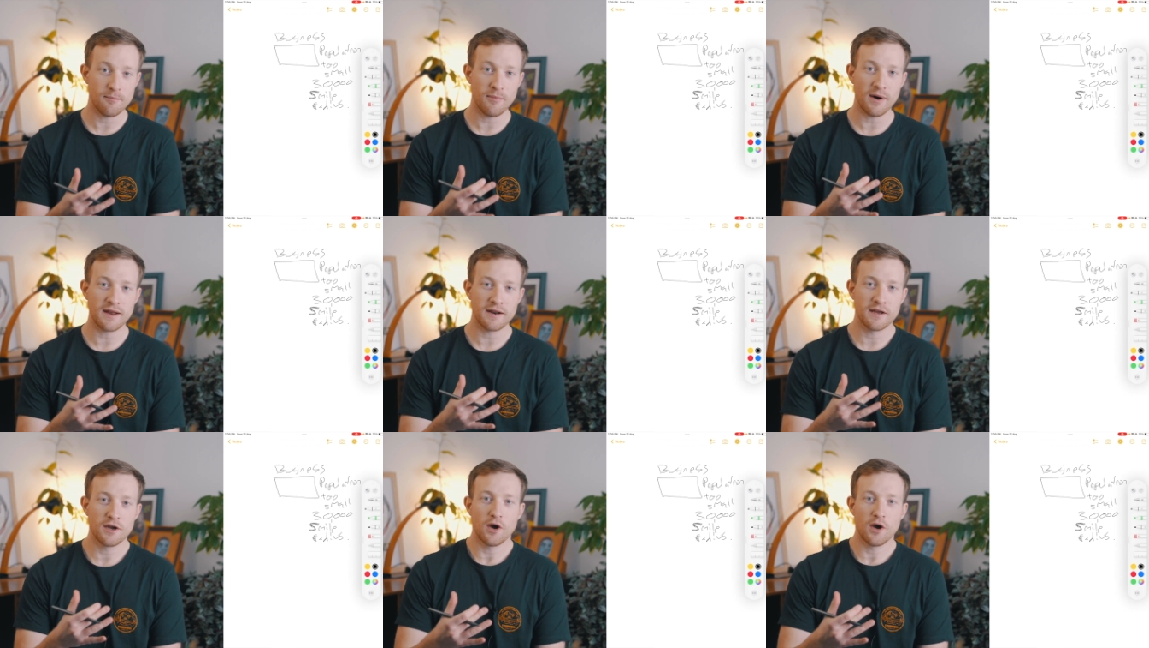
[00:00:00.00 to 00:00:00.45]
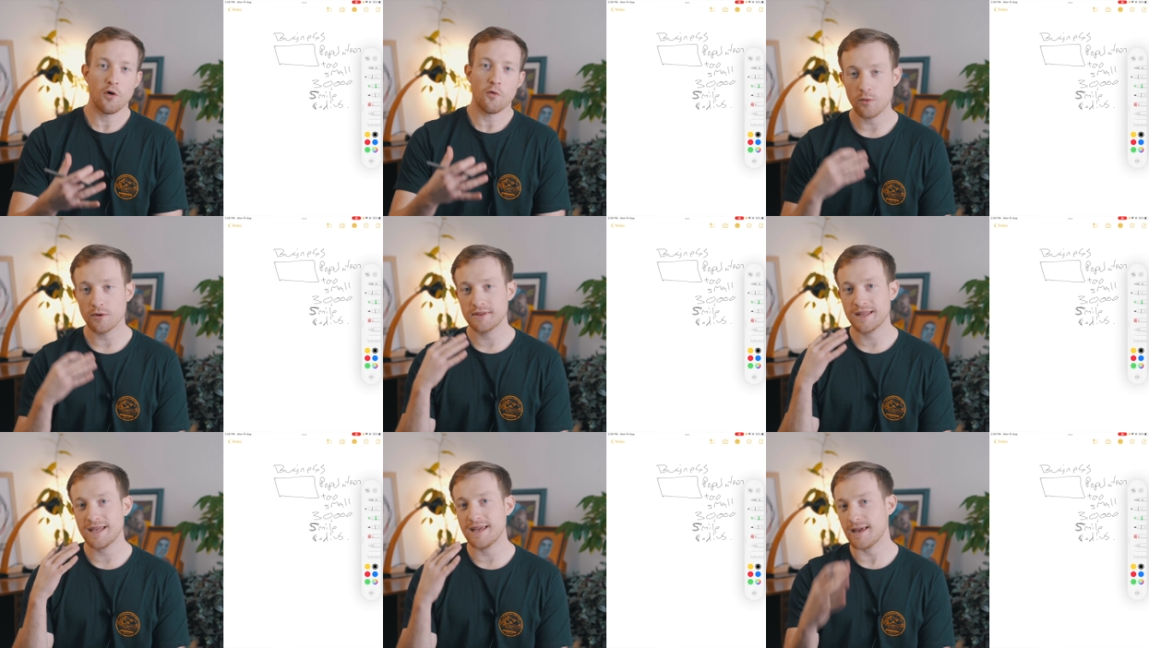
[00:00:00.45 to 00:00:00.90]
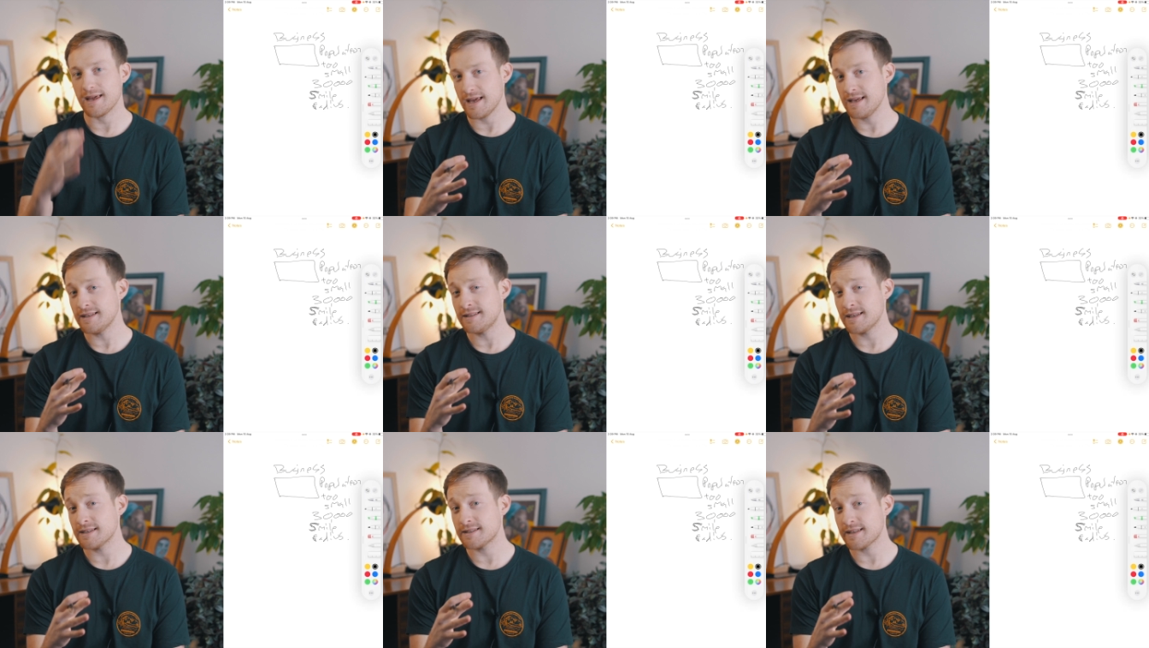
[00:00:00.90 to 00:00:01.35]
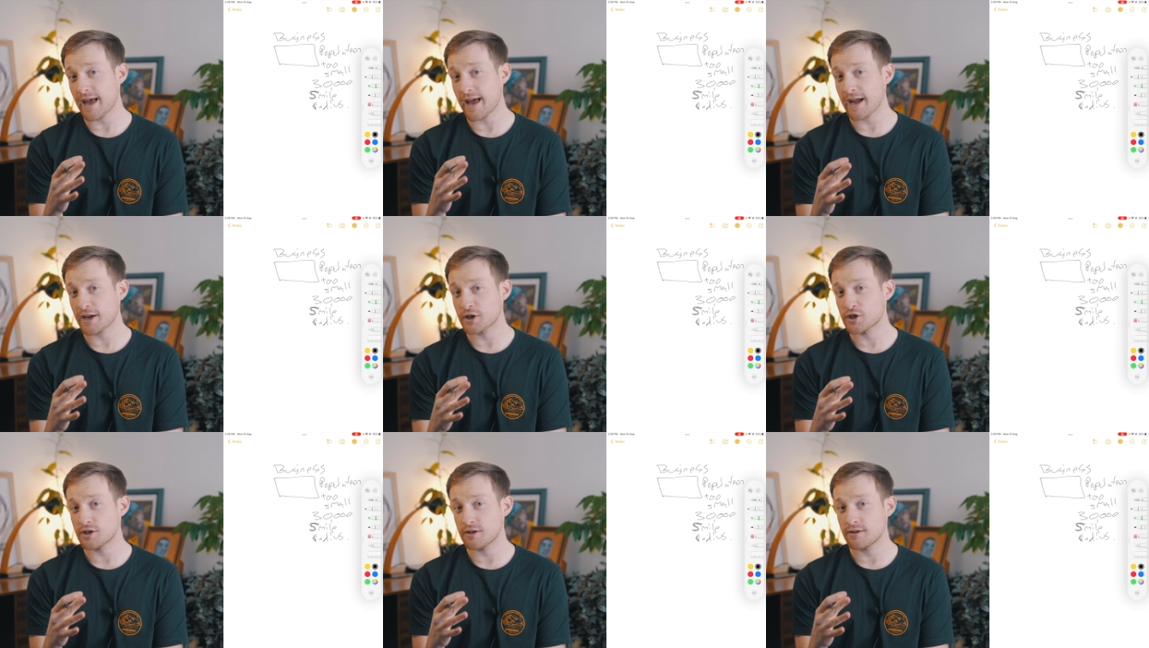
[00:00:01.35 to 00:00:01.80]
but what the easiest
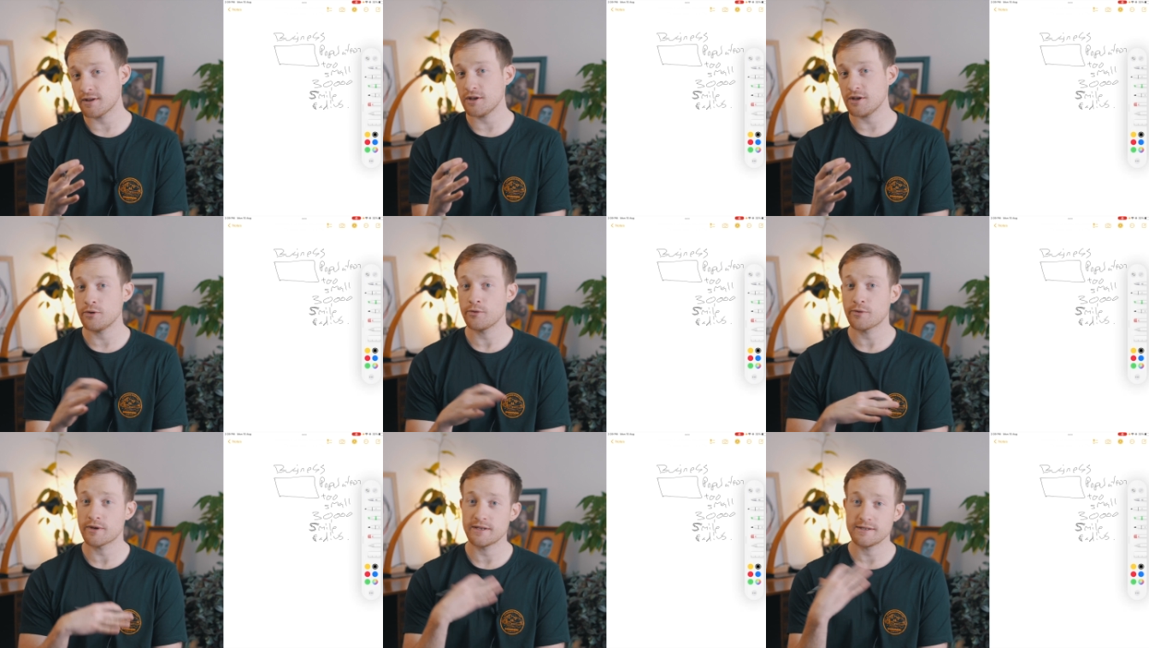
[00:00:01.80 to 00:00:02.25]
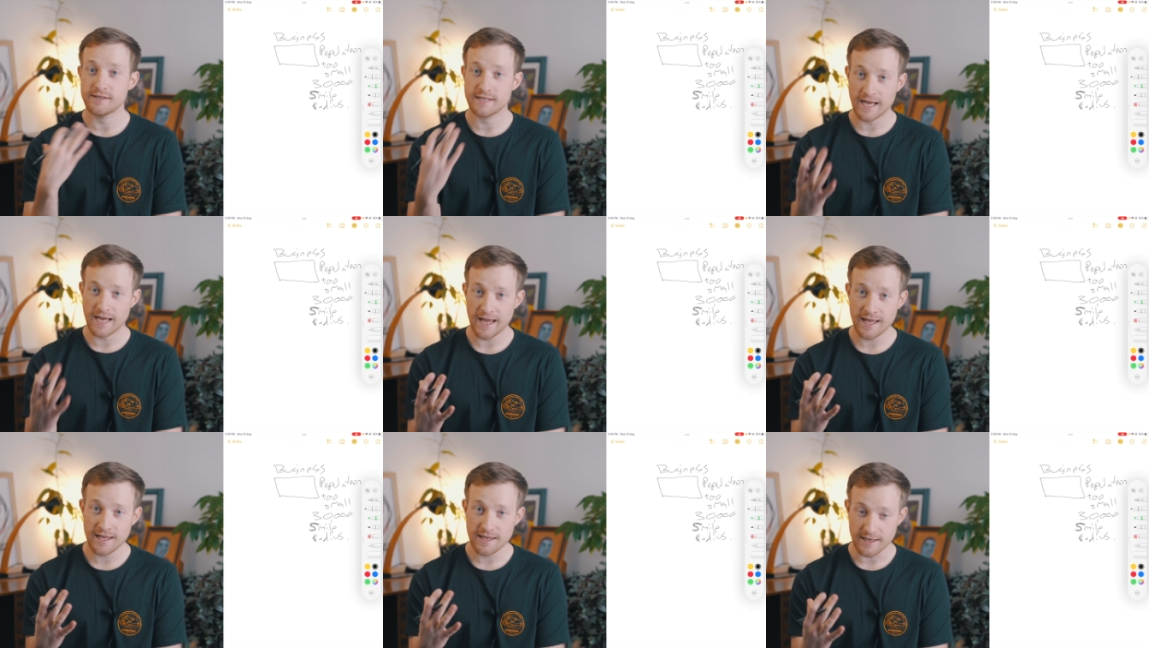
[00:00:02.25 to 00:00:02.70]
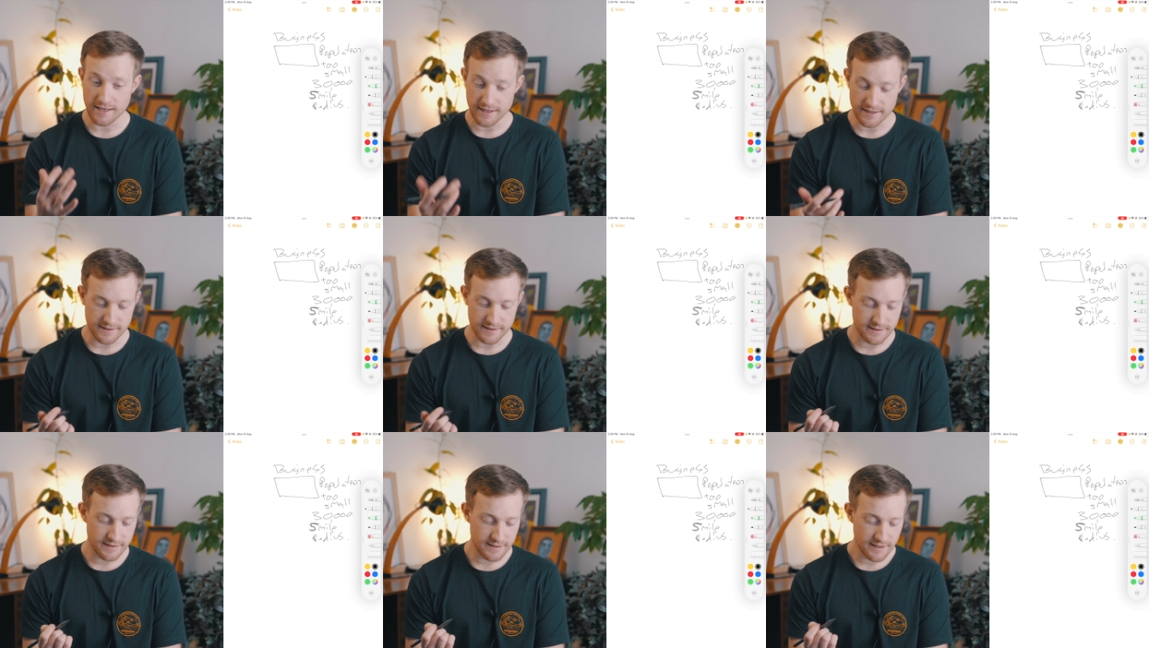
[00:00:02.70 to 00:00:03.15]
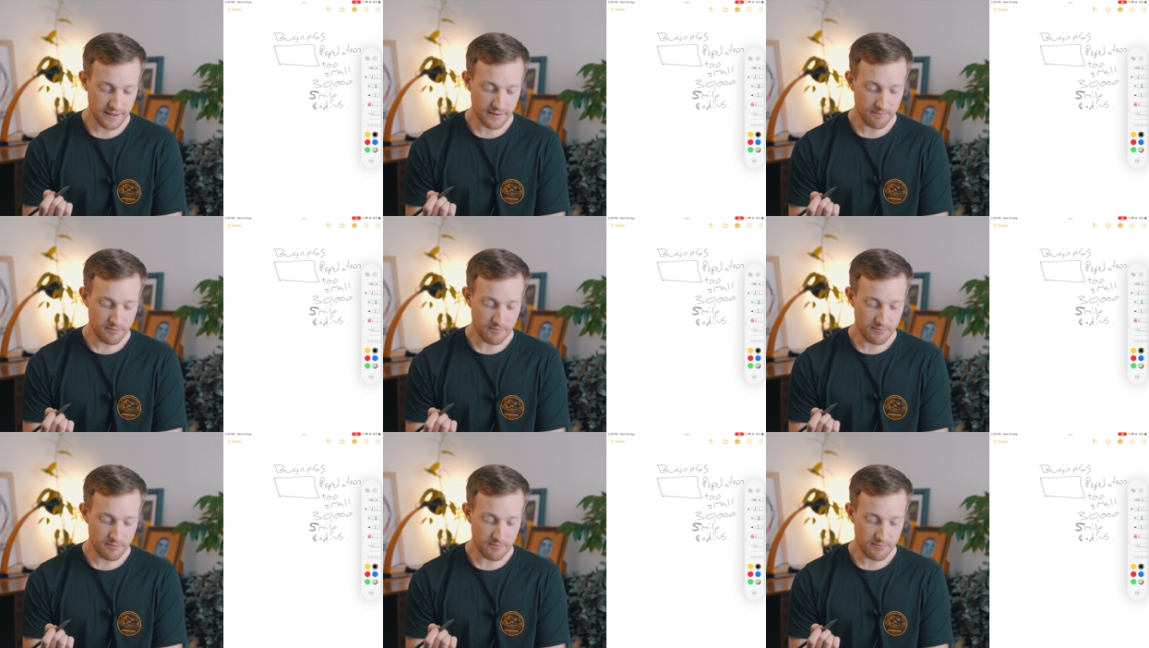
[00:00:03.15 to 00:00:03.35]
action that you can take is